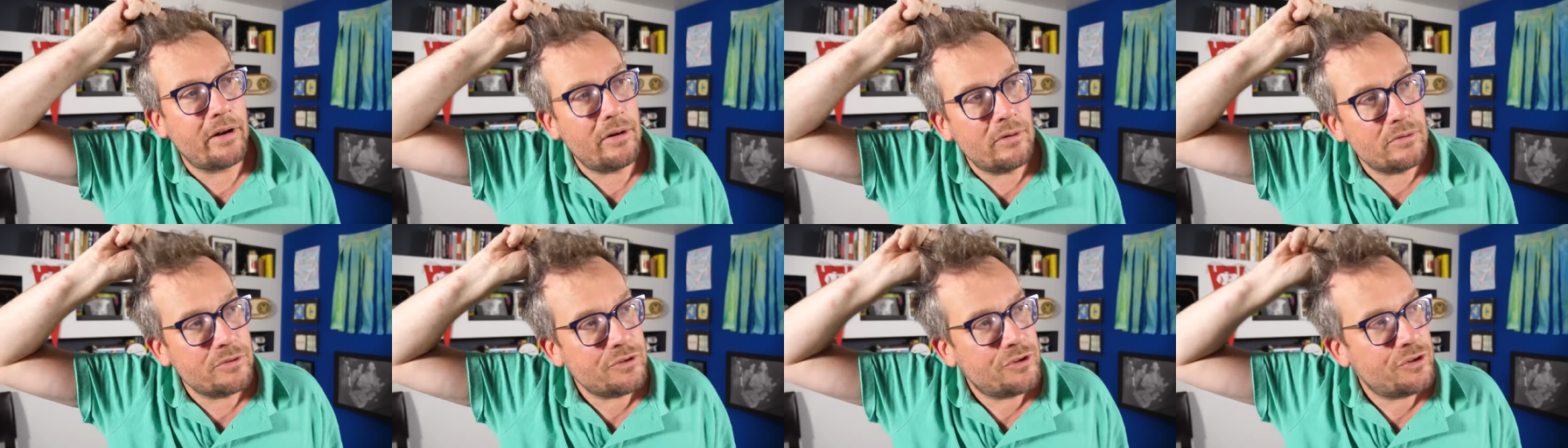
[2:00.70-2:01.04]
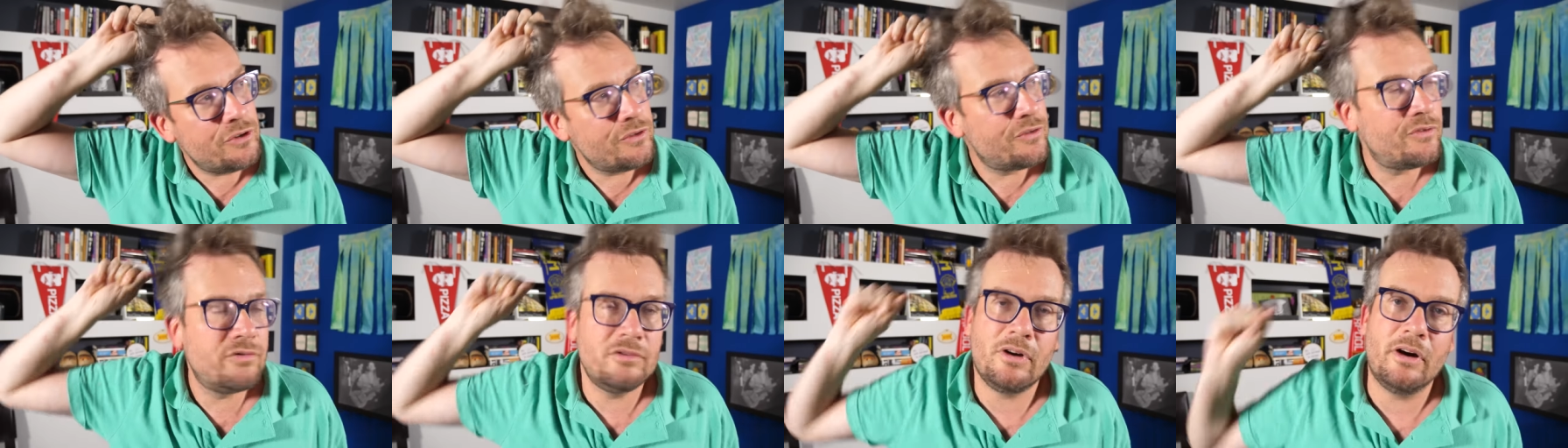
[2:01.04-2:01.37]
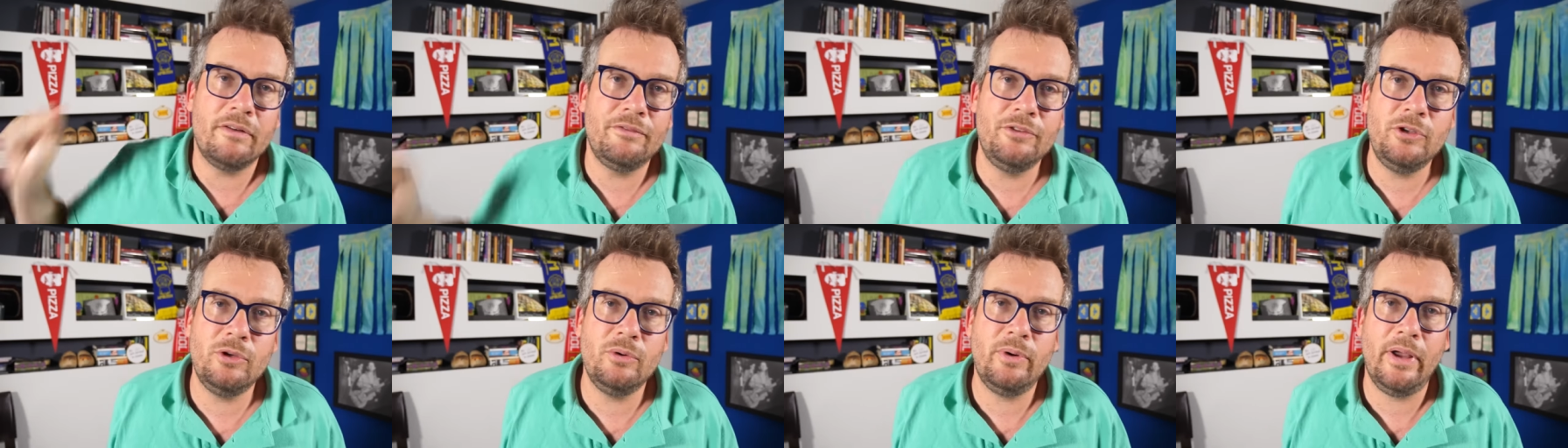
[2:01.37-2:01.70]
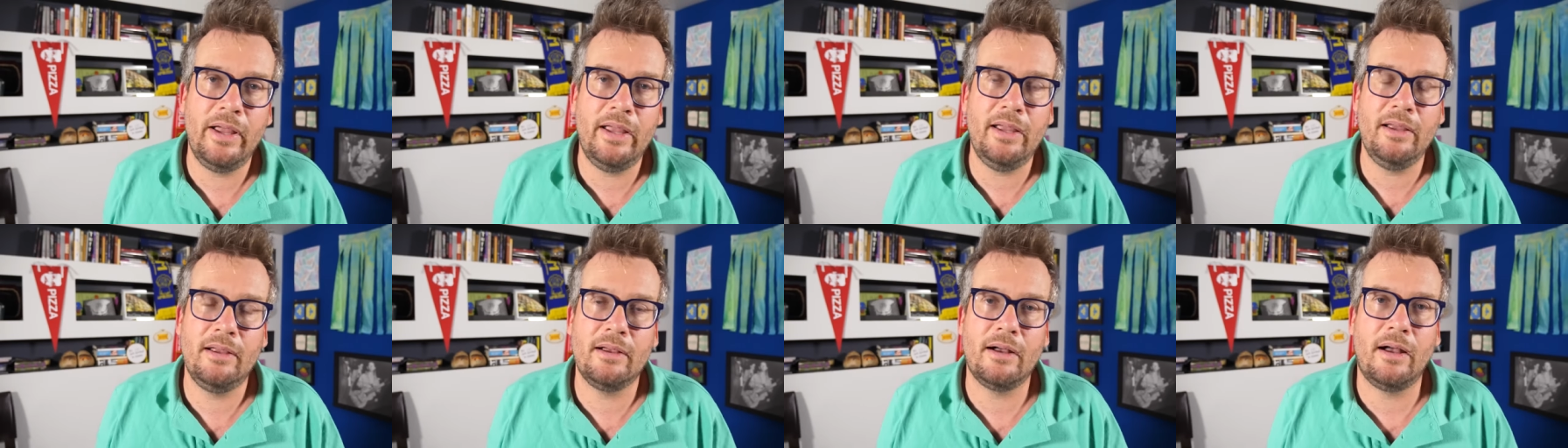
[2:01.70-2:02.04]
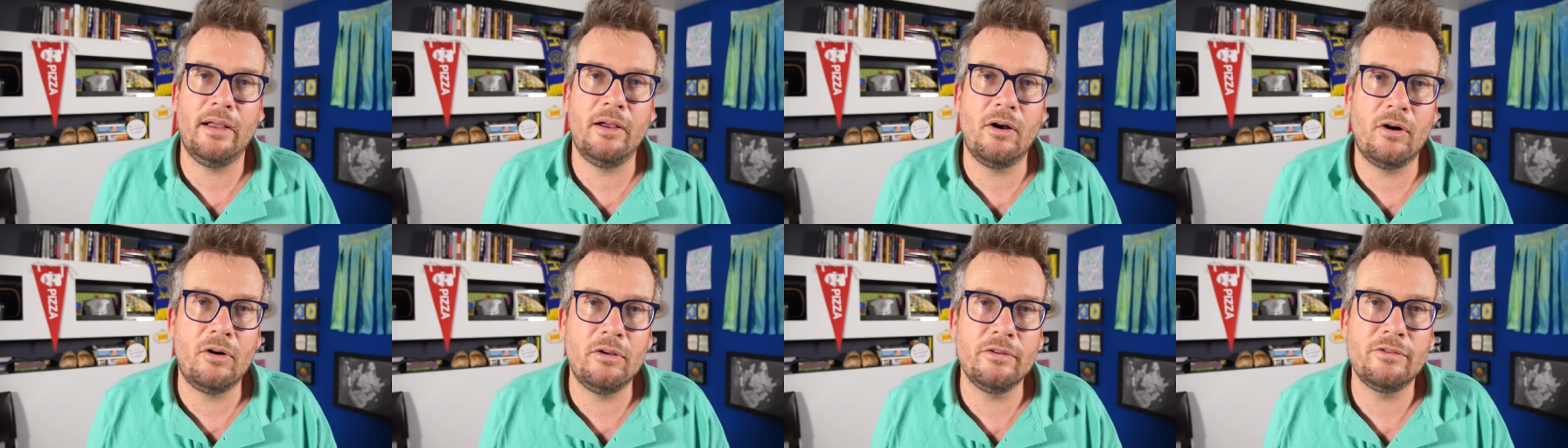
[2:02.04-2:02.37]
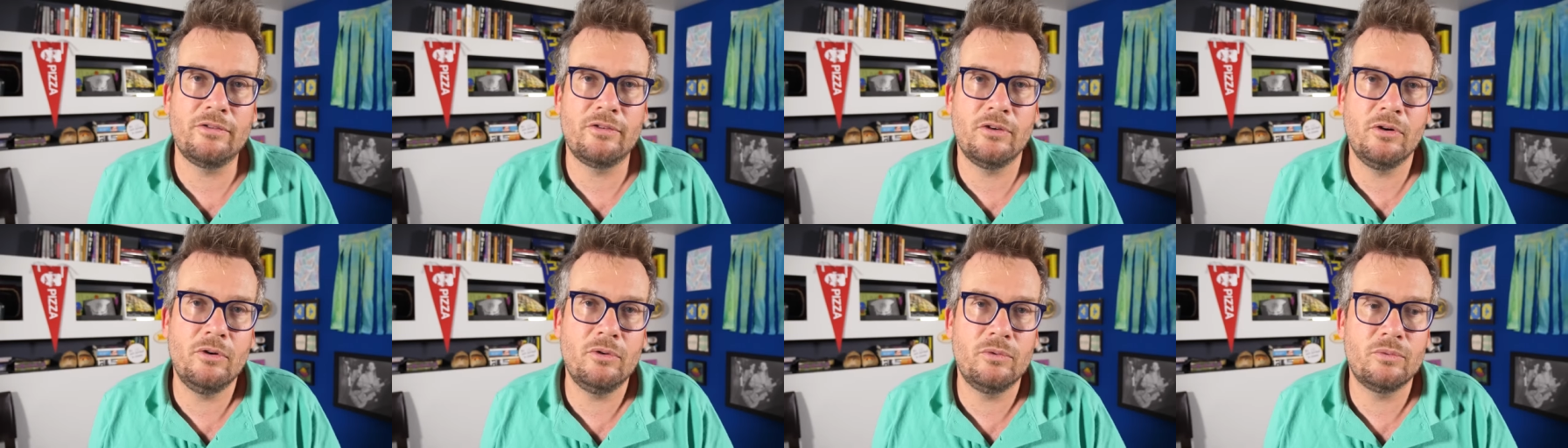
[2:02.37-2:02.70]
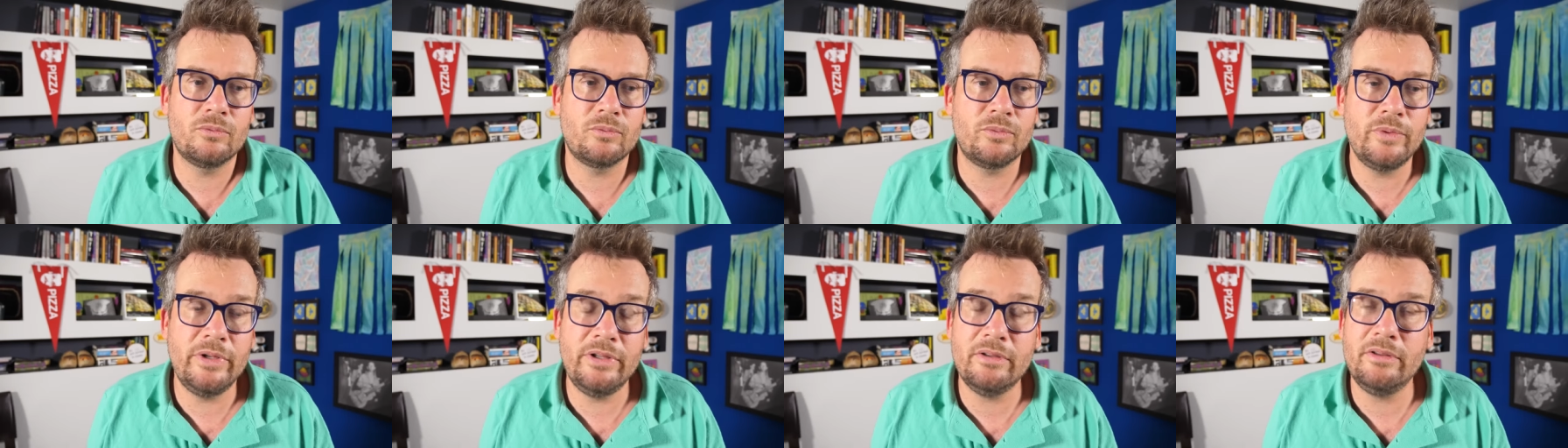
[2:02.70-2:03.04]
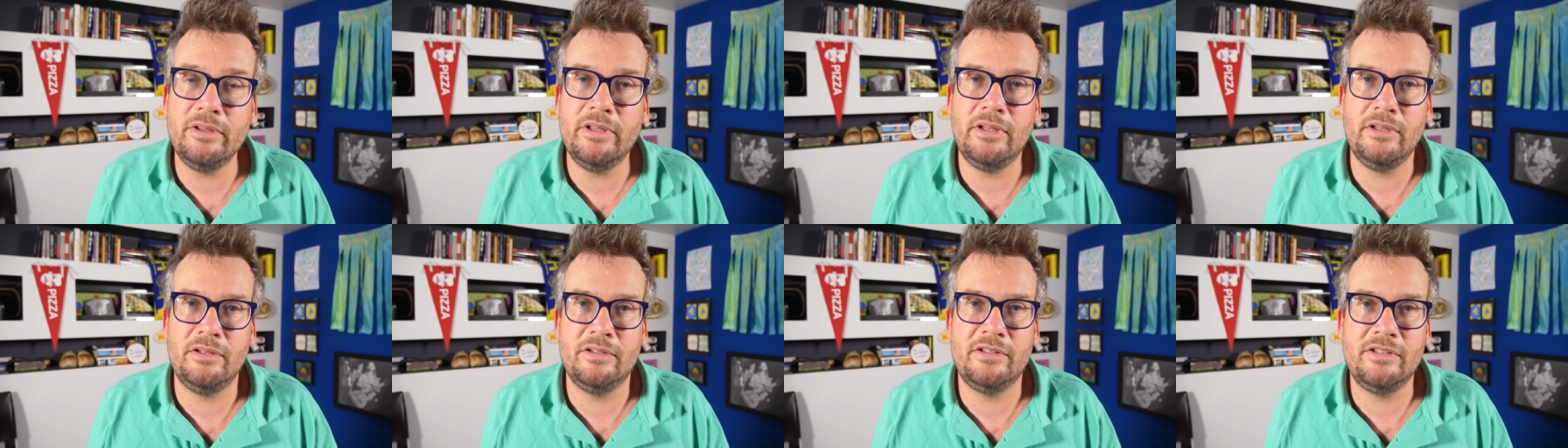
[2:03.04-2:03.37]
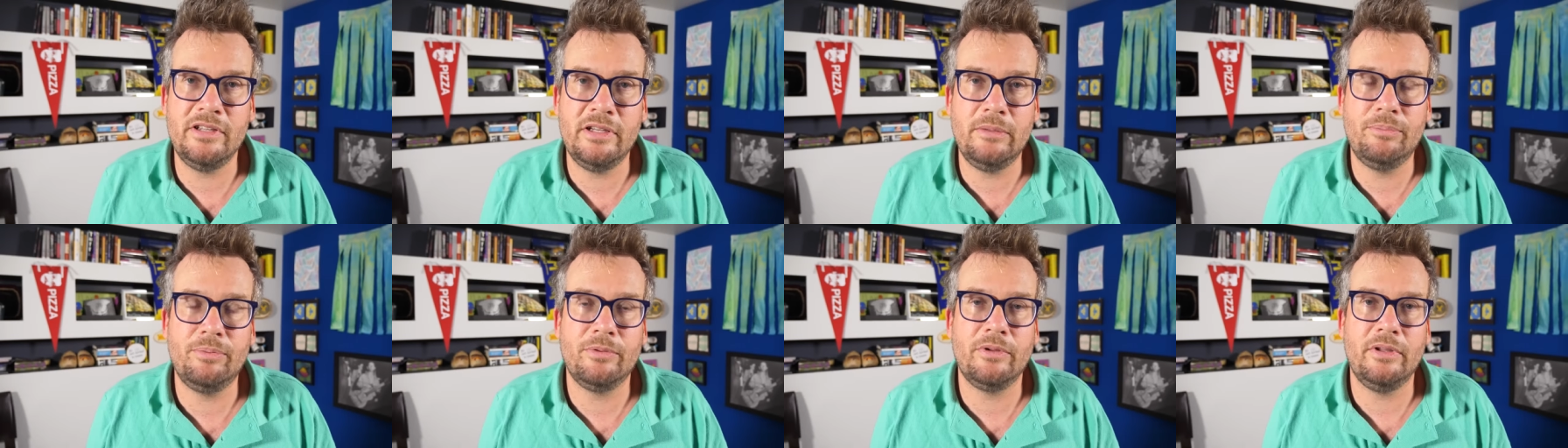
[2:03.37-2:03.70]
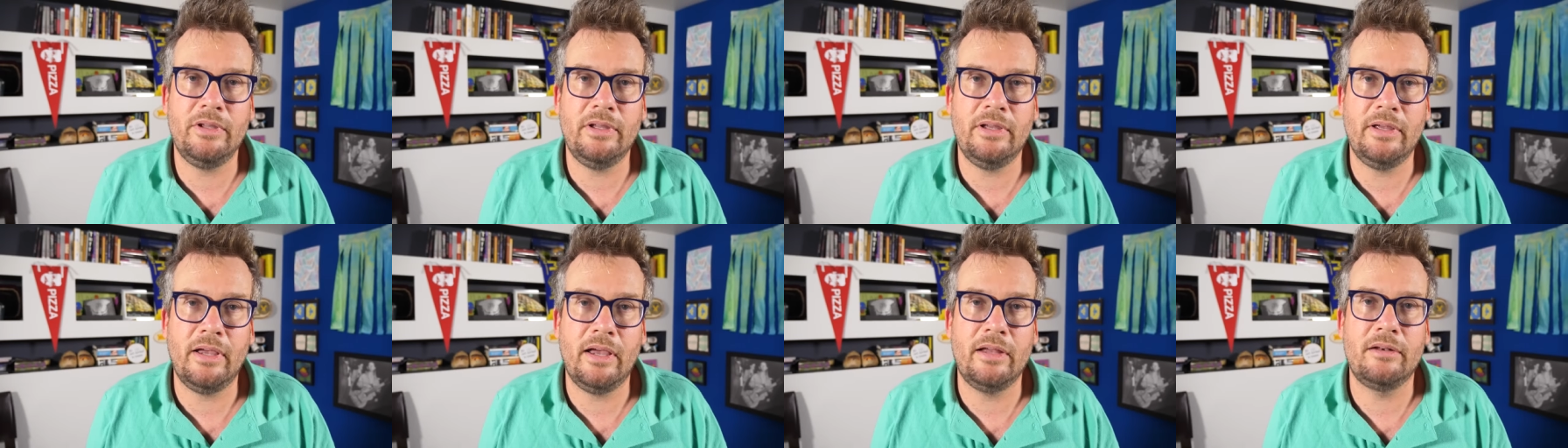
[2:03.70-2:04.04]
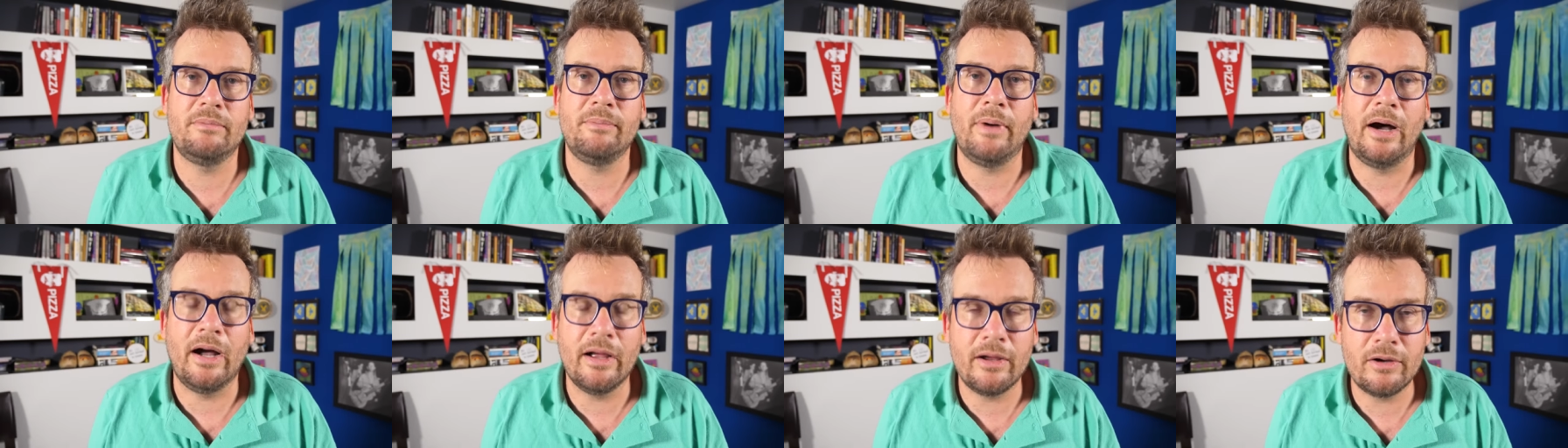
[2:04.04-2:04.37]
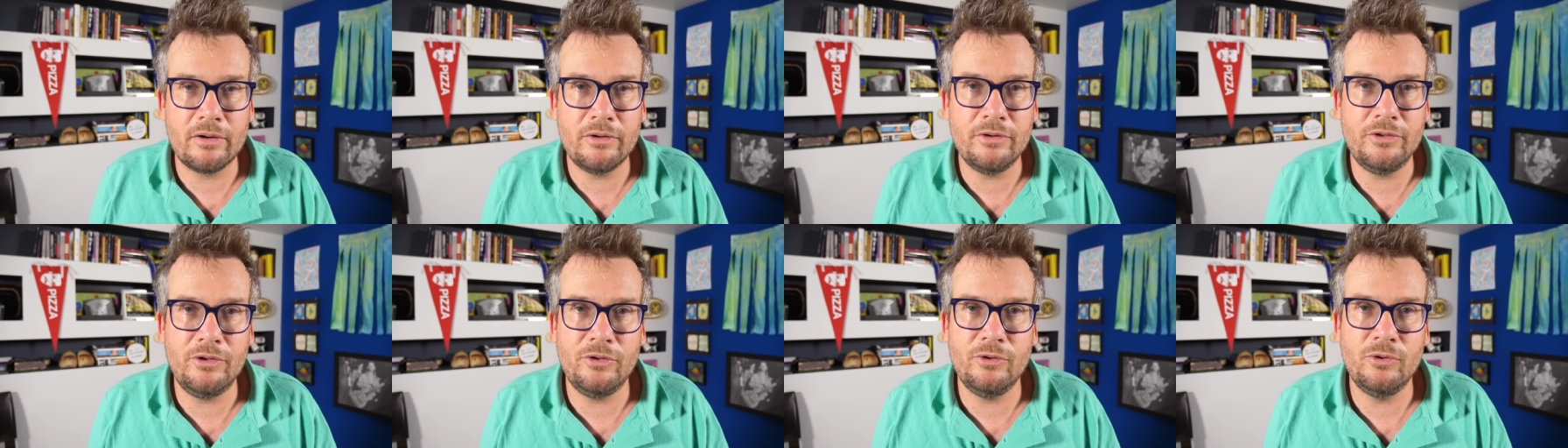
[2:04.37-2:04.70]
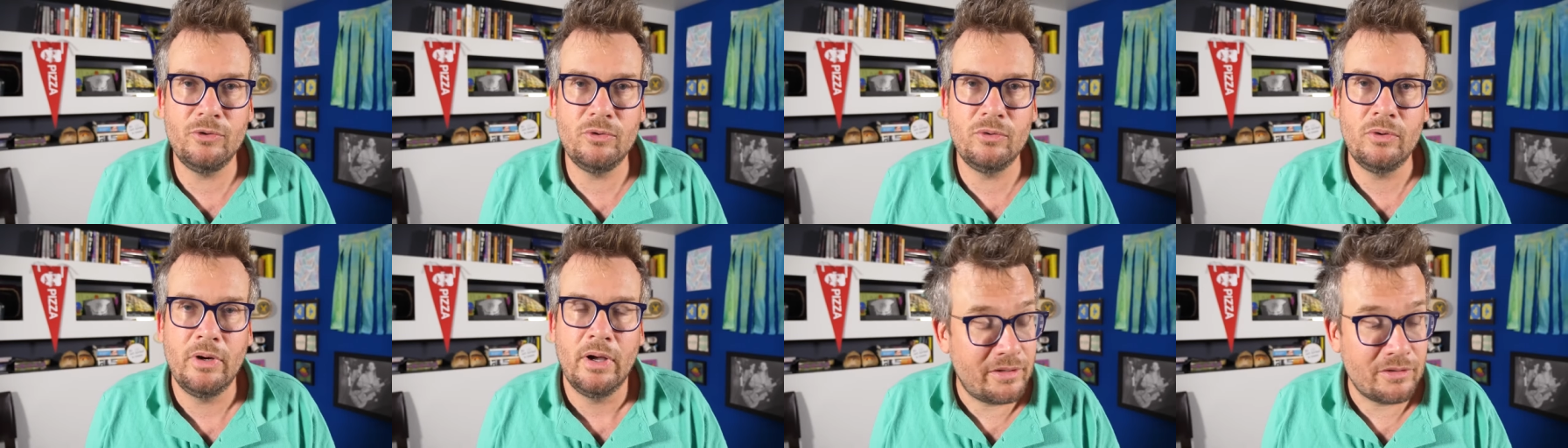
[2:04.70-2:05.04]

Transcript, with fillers: I don't just love you, Hank. I also really deeply admire you.